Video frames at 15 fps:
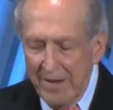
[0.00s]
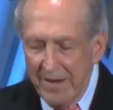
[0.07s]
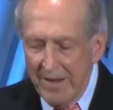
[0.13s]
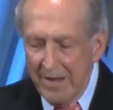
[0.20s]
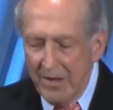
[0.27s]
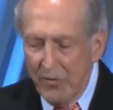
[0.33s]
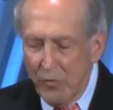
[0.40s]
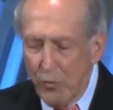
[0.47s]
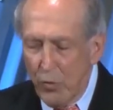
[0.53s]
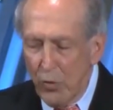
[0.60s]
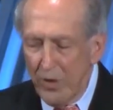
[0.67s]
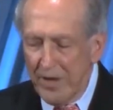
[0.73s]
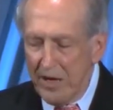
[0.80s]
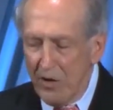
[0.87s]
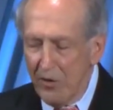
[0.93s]
in a
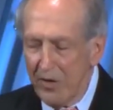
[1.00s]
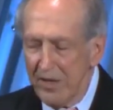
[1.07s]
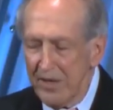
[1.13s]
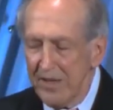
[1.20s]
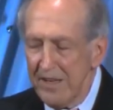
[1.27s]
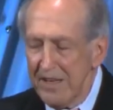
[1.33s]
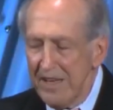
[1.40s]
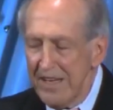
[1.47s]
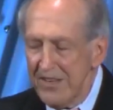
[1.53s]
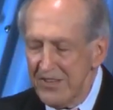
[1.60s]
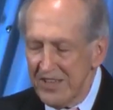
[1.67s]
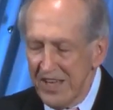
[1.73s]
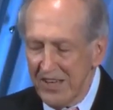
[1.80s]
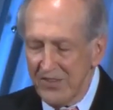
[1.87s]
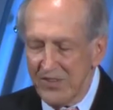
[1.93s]
rural area in East
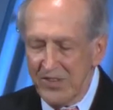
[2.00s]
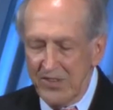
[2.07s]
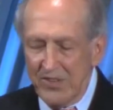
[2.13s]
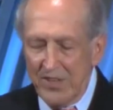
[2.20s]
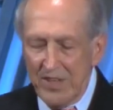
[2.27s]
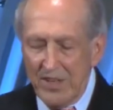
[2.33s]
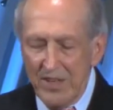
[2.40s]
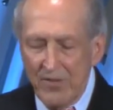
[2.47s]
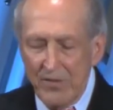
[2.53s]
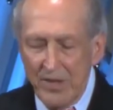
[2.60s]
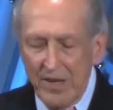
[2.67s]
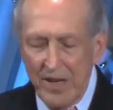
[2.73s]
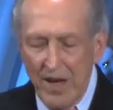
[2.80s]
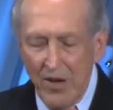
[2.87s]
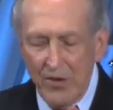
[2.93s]
Texas and lived in
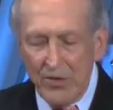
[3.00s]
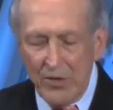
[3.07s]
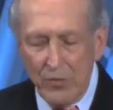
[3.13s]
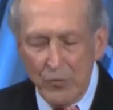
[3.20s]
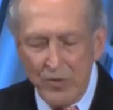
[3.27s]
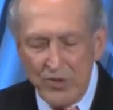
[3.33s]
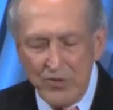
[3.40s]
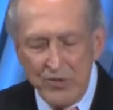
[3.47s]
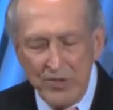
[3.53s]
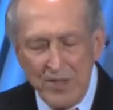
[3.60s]
a house which